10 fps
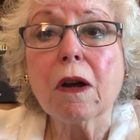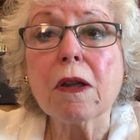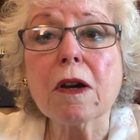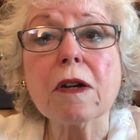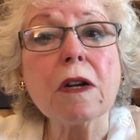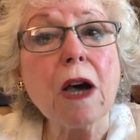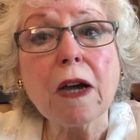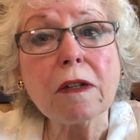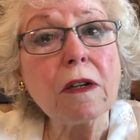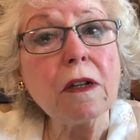You're
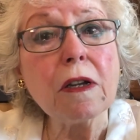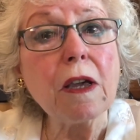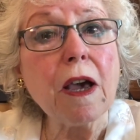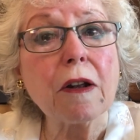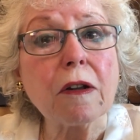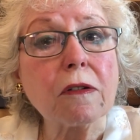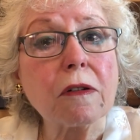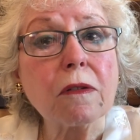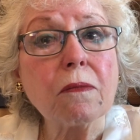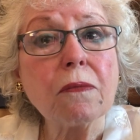not going to get it
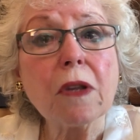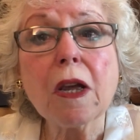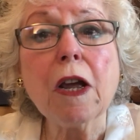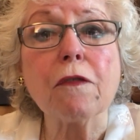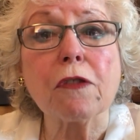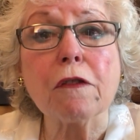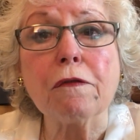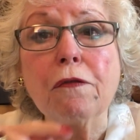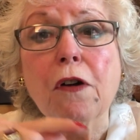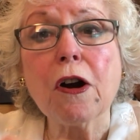if the
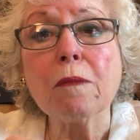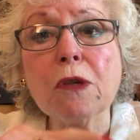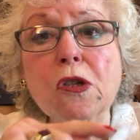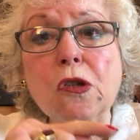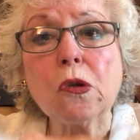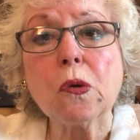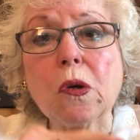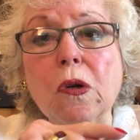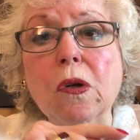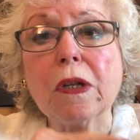
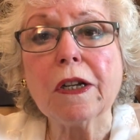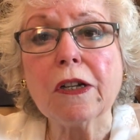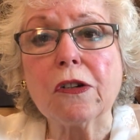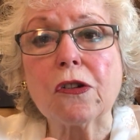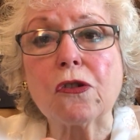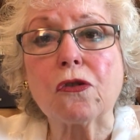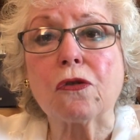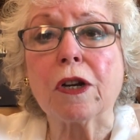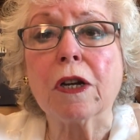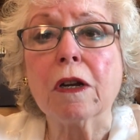pharmaceutical
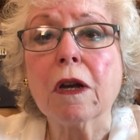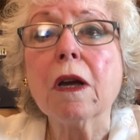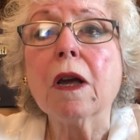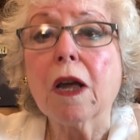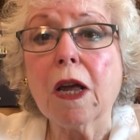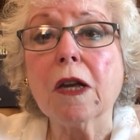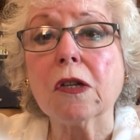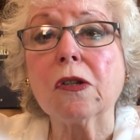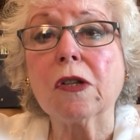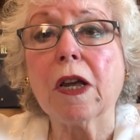industry
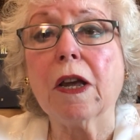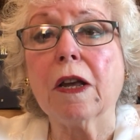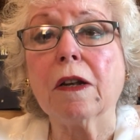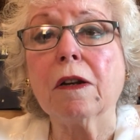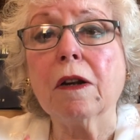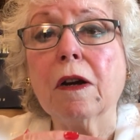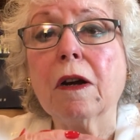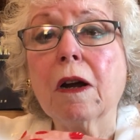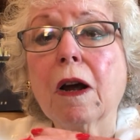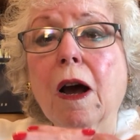is in
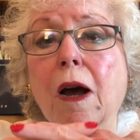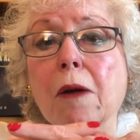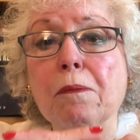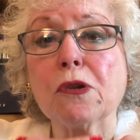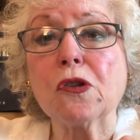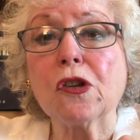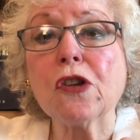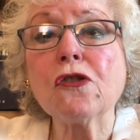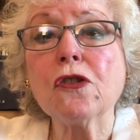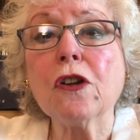a
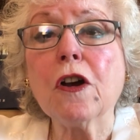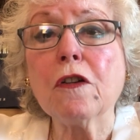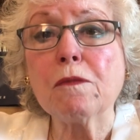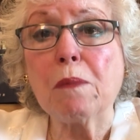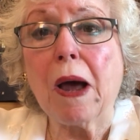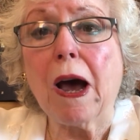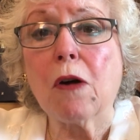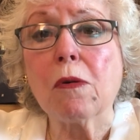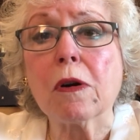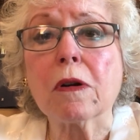position of
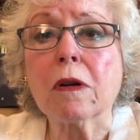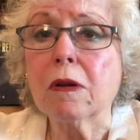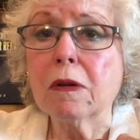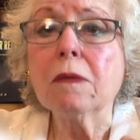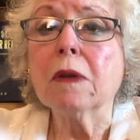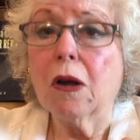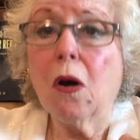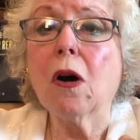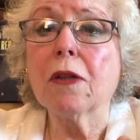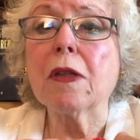power
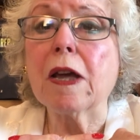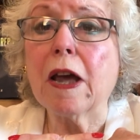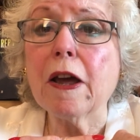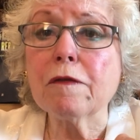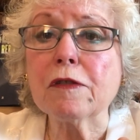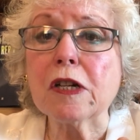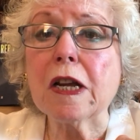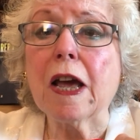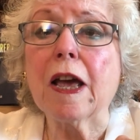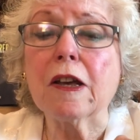on the
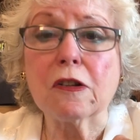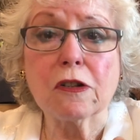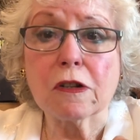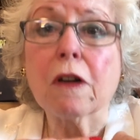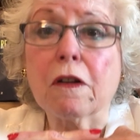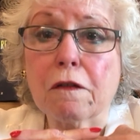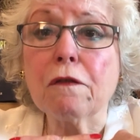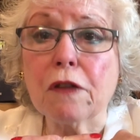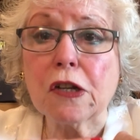FDA's fee